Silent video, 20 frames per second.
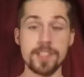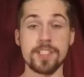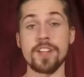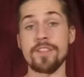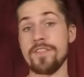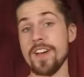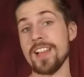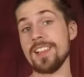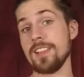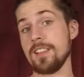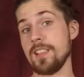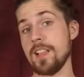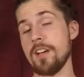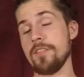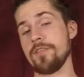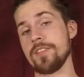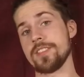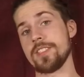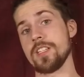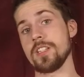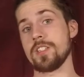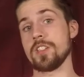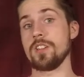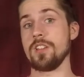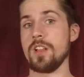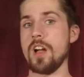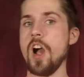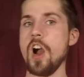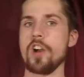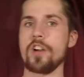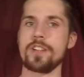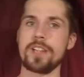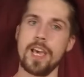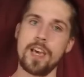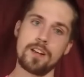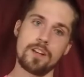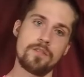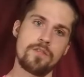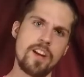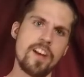She fell in love with digital art
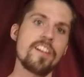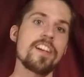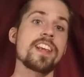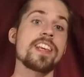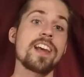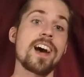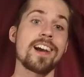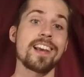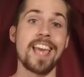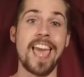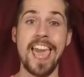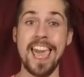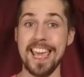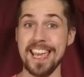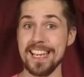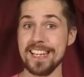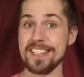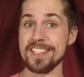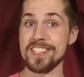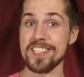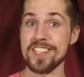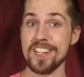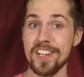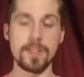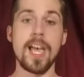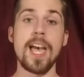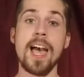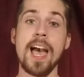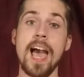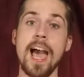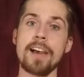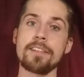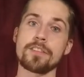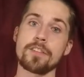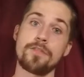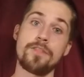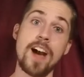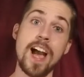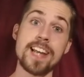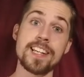at a very young age
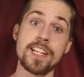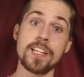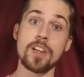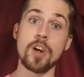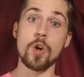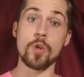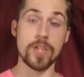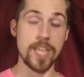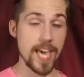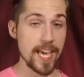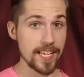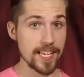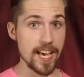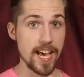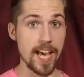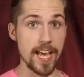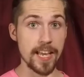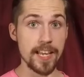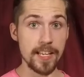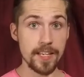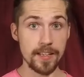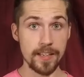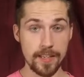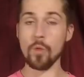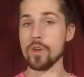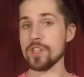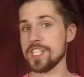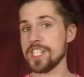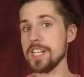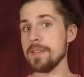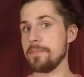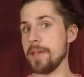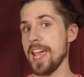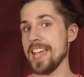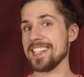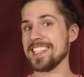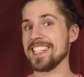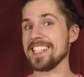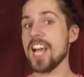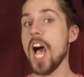after finding Oekaki, where she
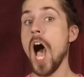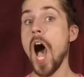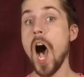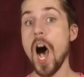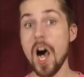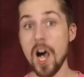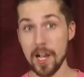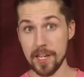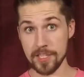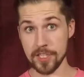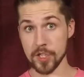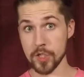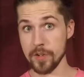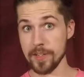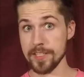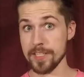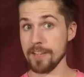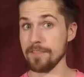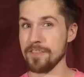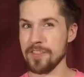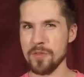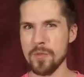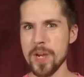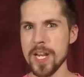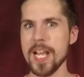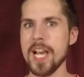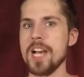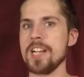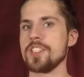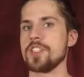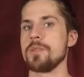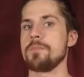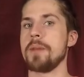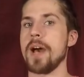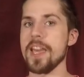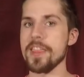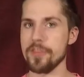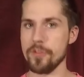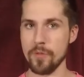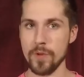painted hundreds of 300
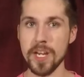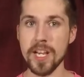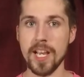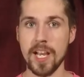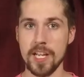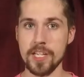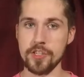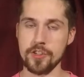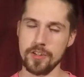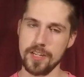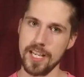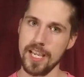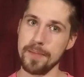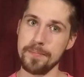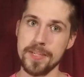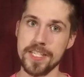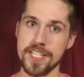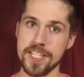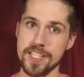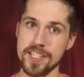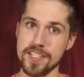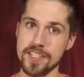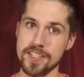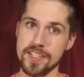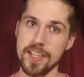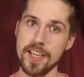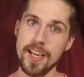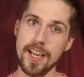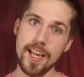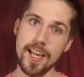by 300 images,